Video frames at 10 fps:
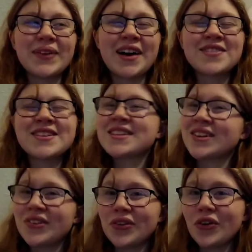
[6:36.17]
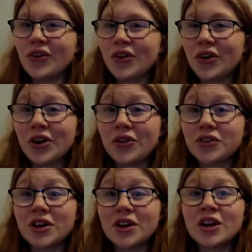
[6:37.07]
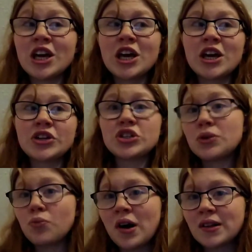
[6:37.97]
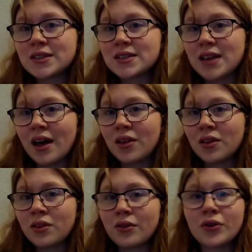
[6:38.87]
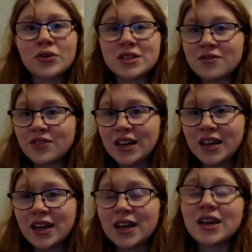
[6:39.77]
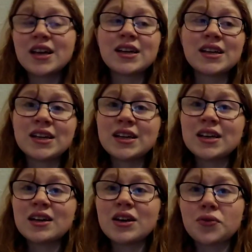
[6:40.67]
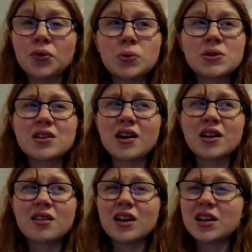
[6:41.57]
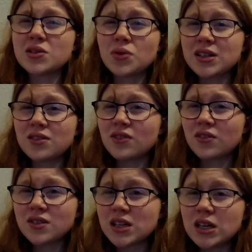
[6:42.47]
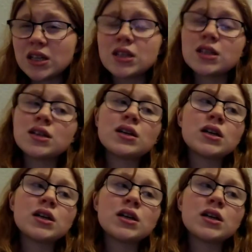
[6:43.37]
I've still not got over Gene Wilder's death. Christopher Lee, of course, died, I think, in 2015.